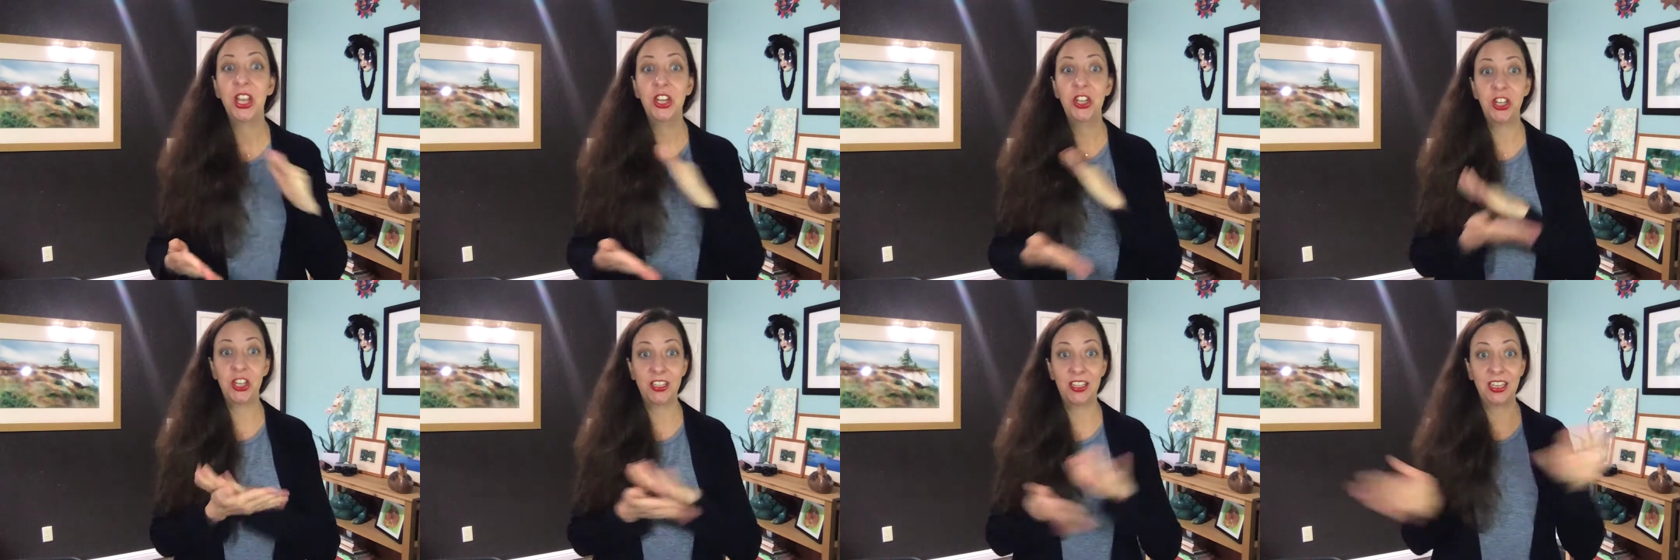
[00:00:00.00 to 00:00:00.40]

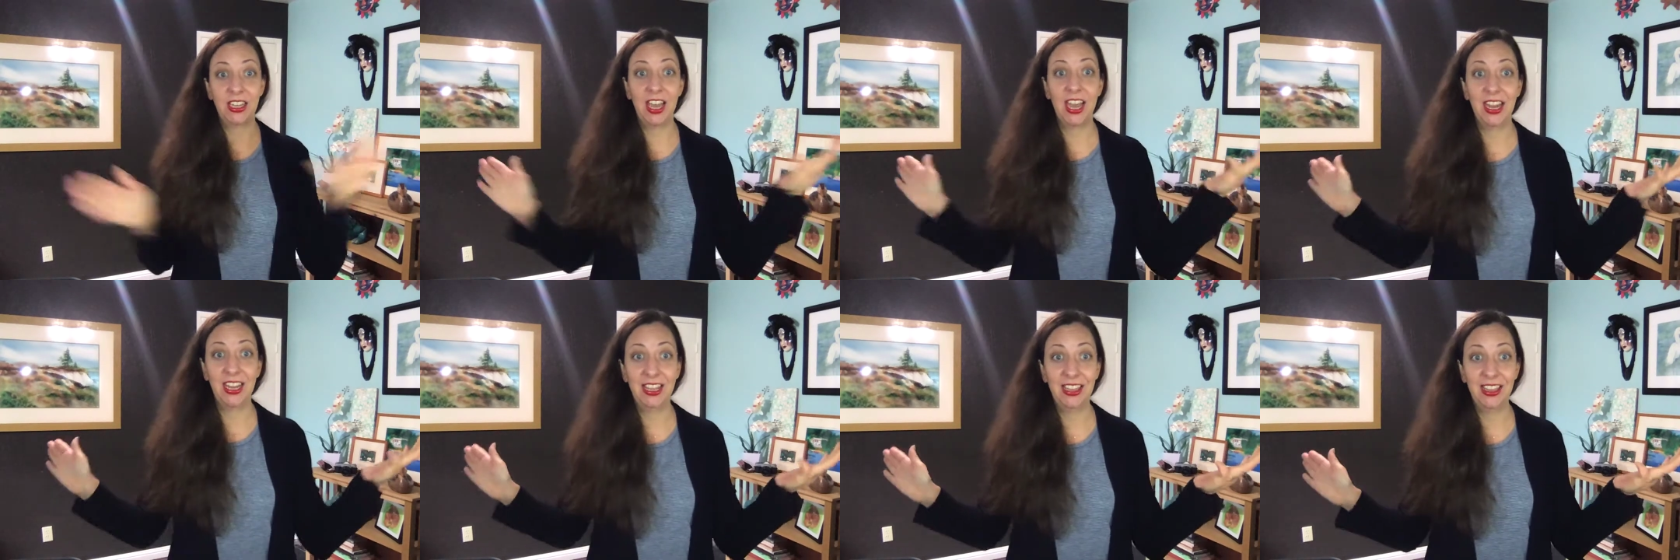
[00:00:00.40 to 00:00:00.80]
just to
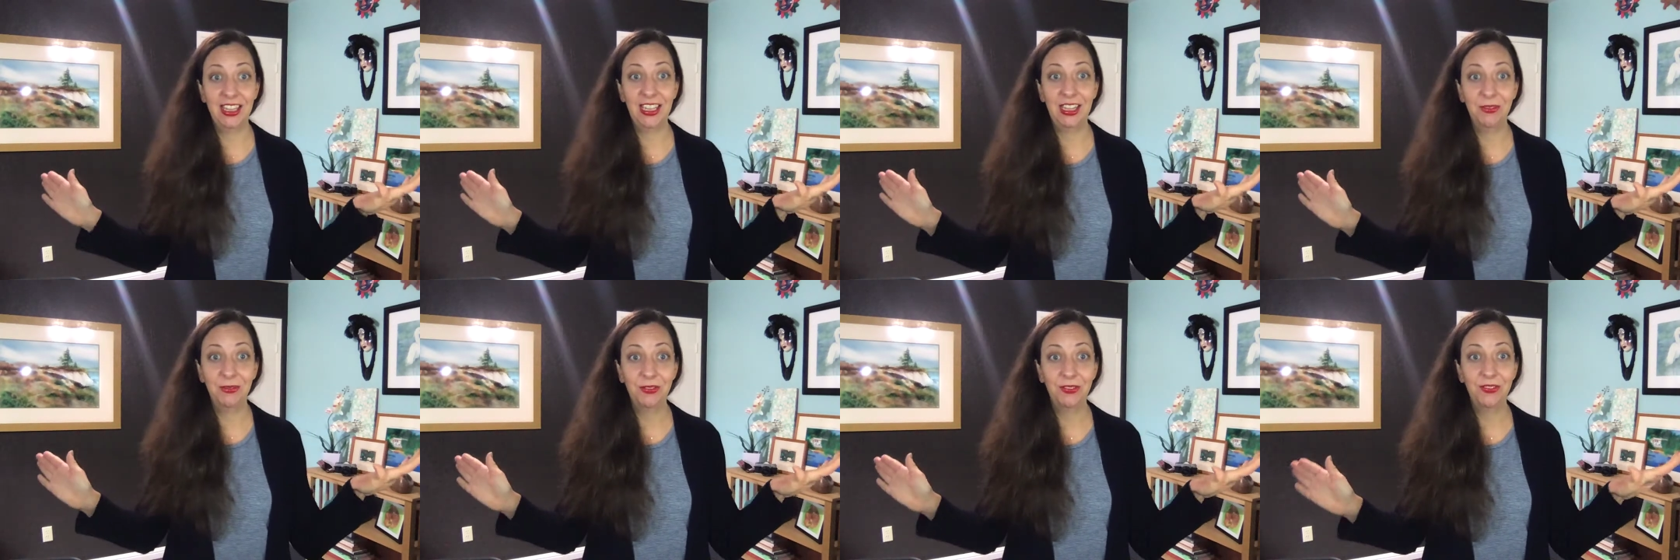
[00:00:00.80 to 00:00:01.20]
cut and
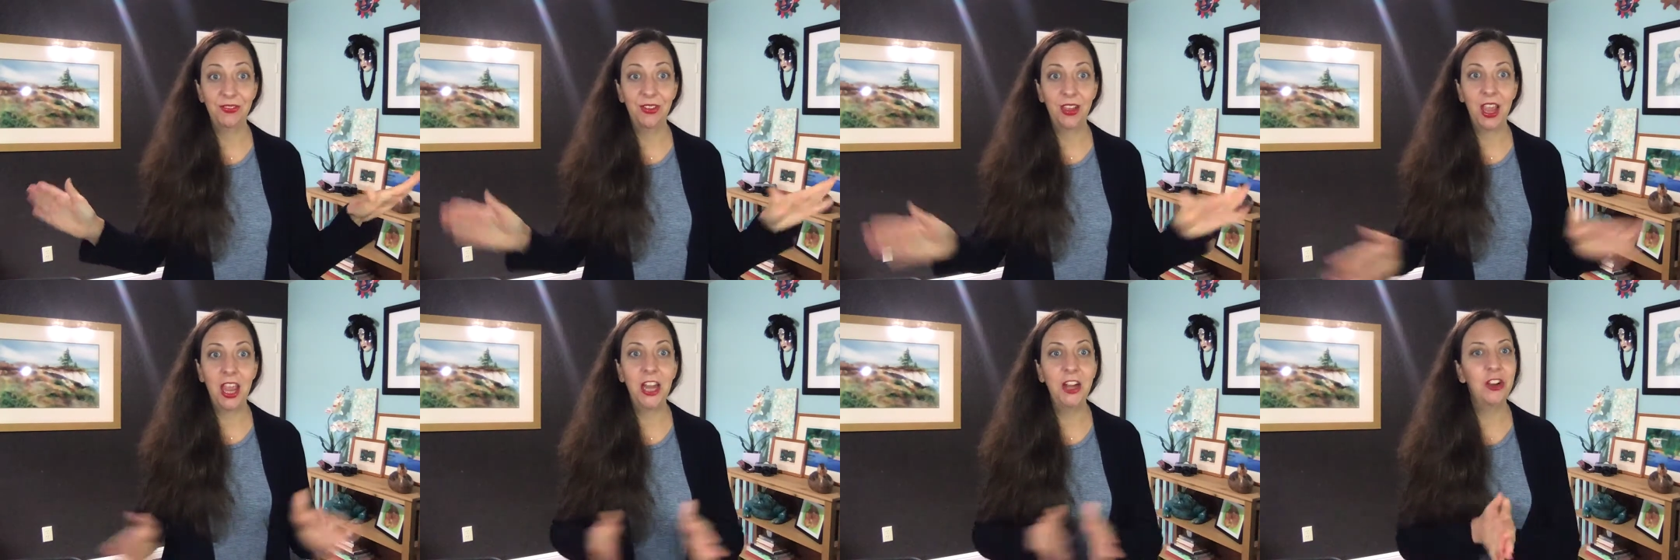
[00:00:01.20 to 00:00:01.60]
leave.
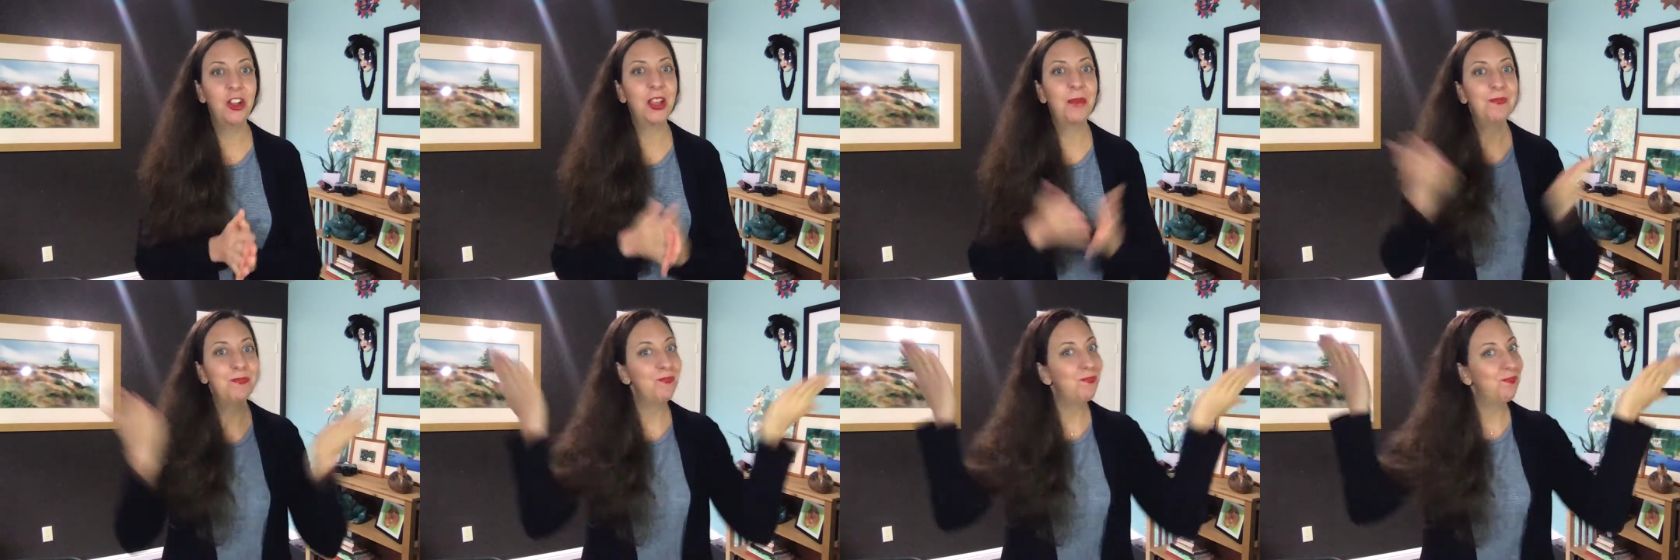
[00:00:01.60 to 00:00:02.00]
And you're like,